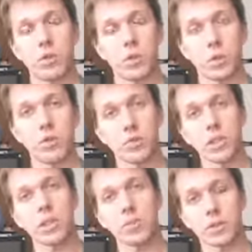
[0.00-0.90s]
short to
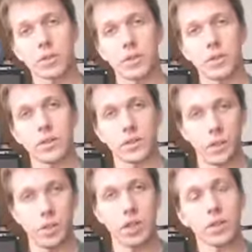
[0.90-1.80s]
medium distance
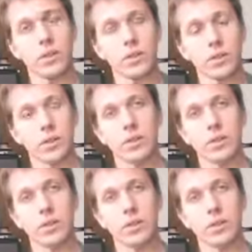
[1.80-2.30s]
locations.